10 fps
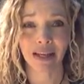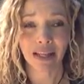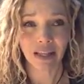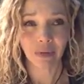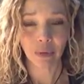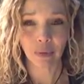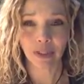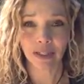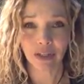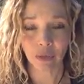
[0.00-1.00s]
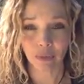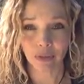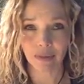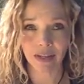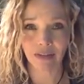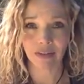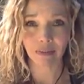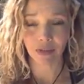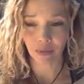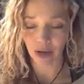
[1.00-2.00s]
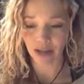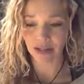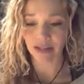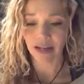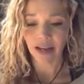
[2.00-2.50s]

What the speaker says: they were willing to open themselves up to us,